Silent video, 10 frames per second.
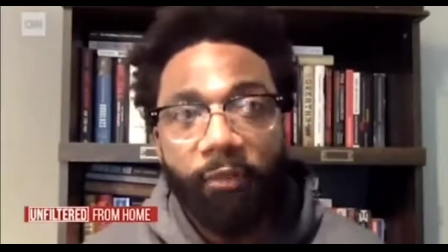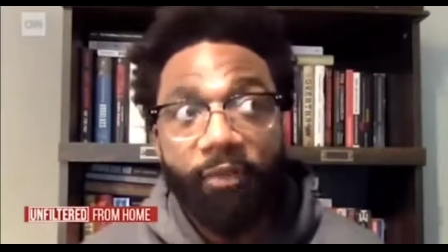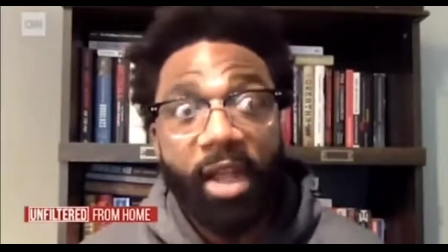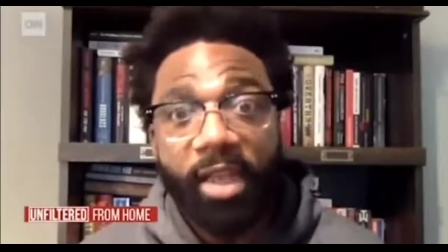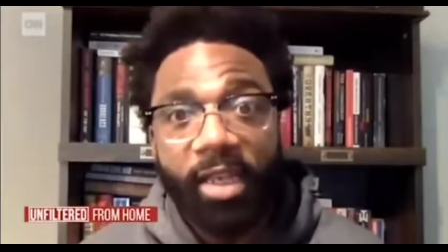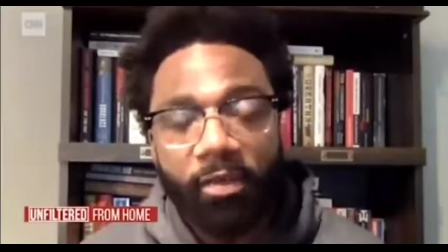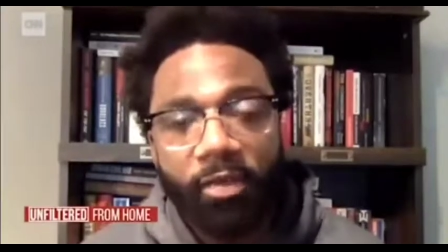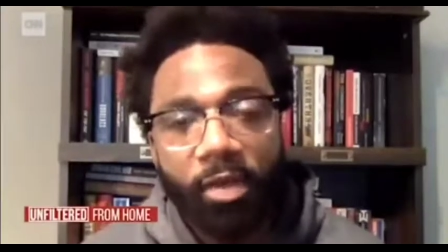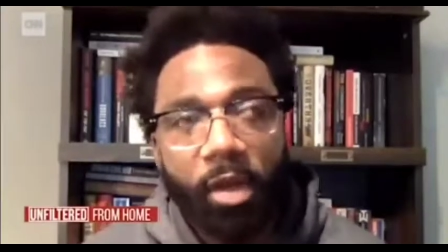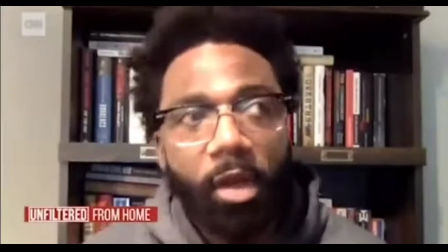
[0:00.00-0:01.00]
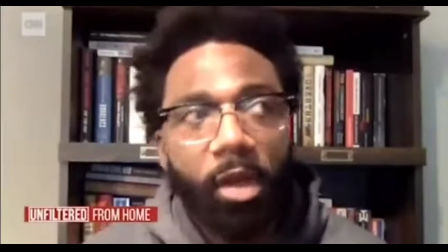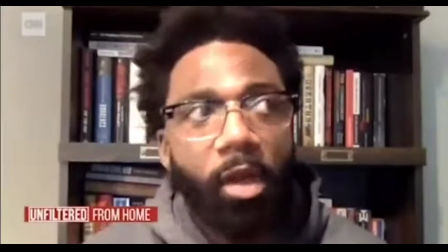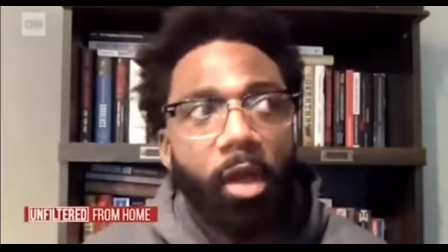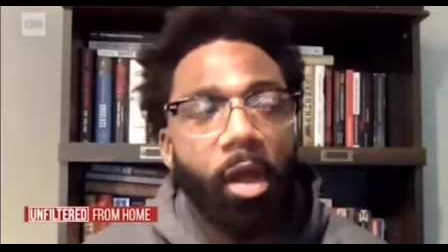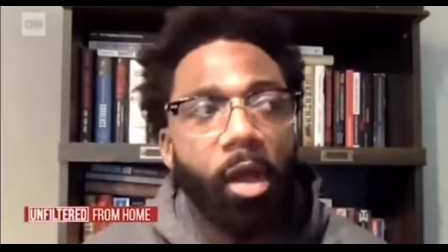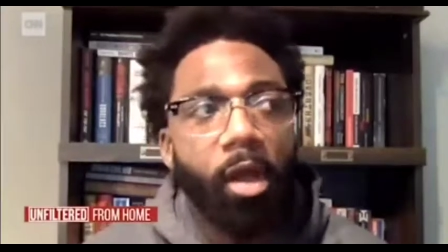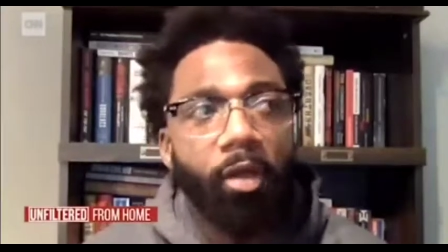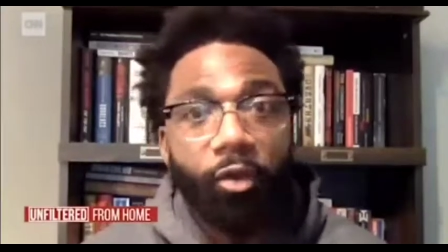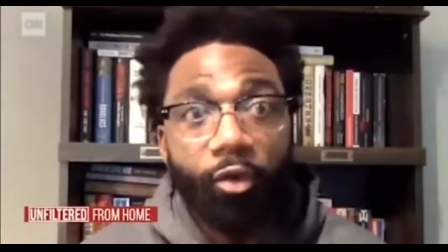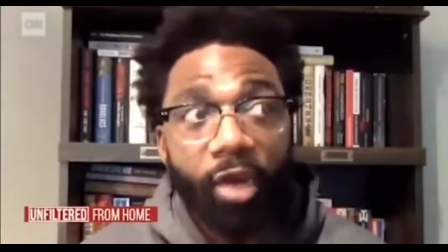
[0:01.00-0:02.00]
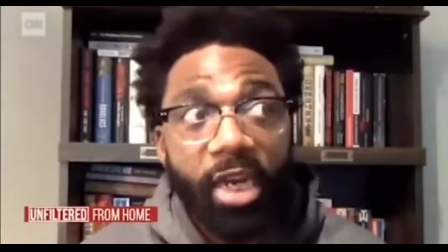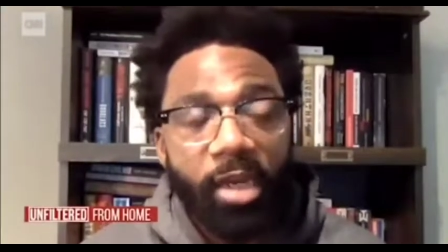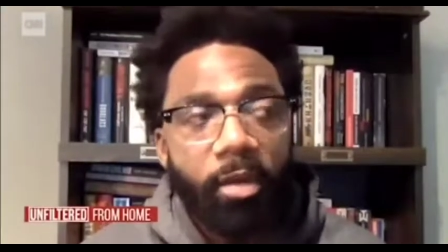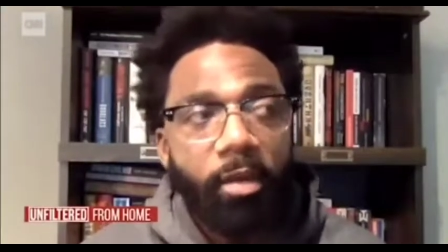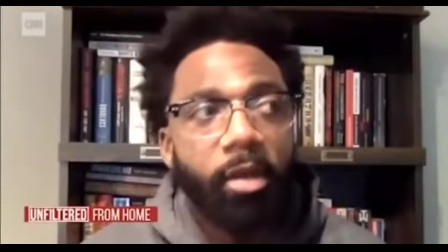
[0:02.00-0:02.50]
failings, the greed.